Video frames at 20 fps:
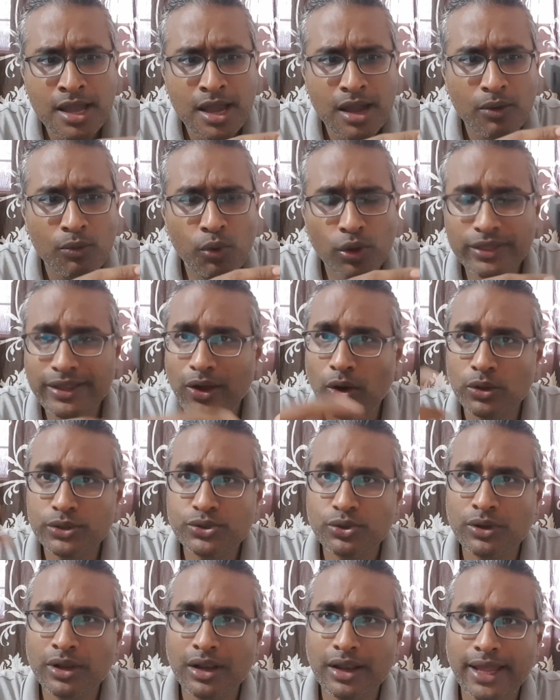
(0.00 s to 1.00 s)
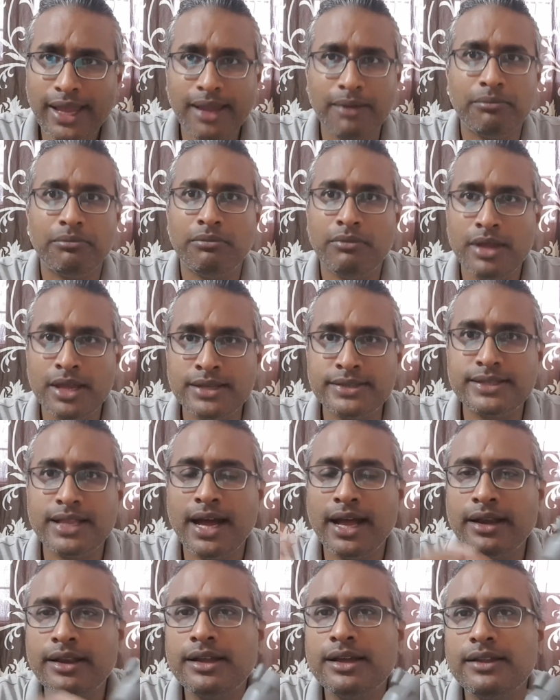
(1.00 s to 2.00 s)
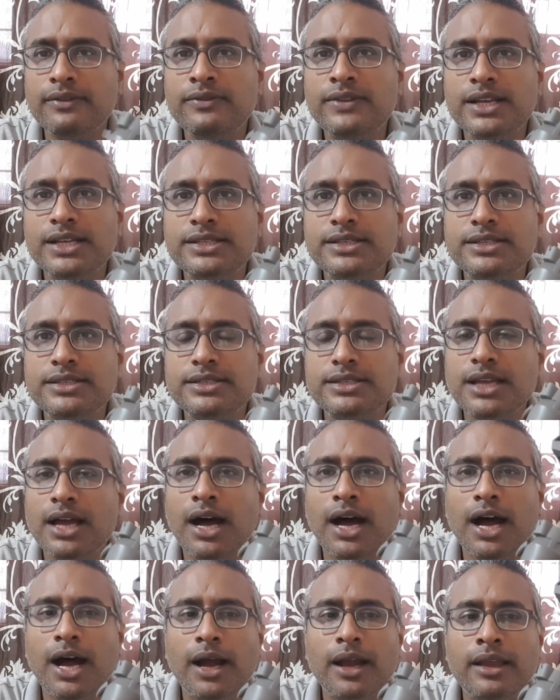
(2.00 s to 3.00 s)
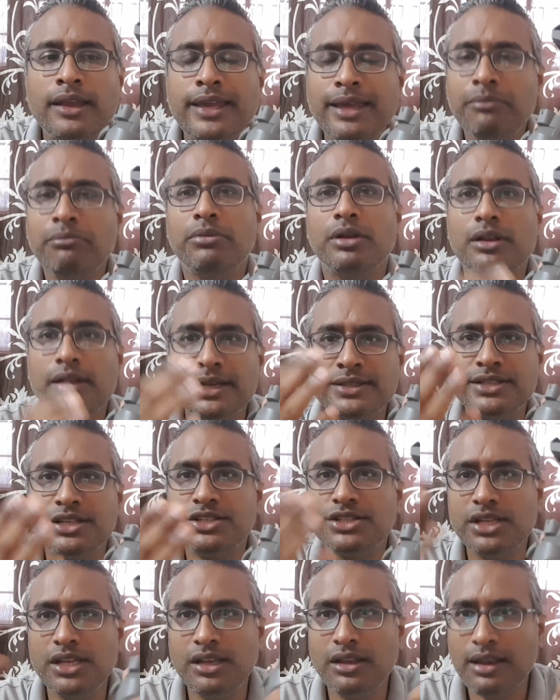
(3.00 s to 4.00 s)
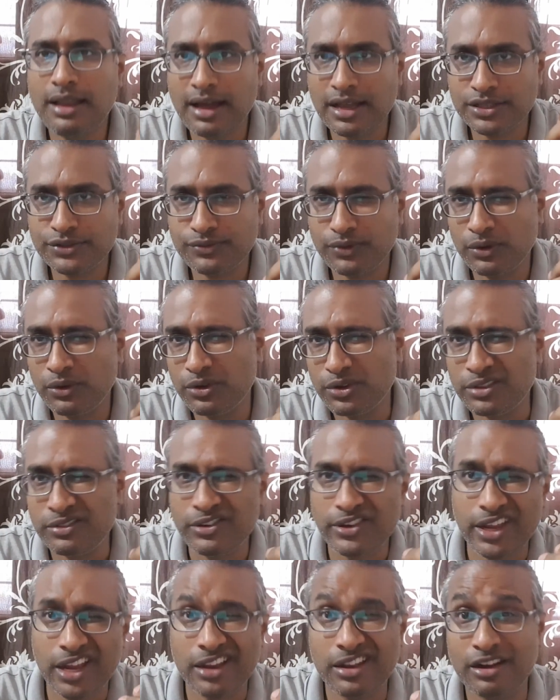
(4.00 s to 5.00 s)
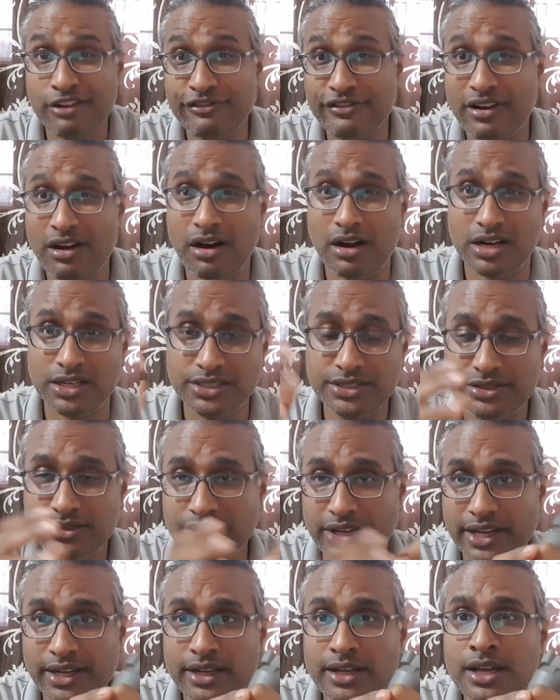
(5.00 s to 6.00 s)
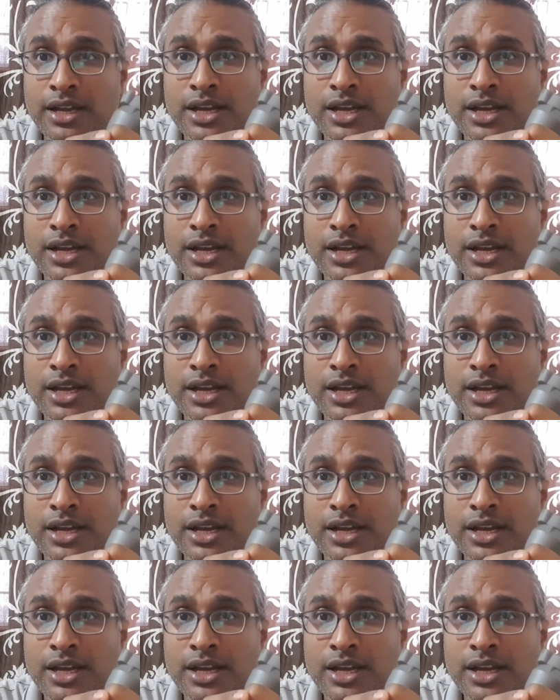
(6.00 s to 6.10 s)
What they also claim is that this gimbal essentially lasts for good 3.5 hours, right?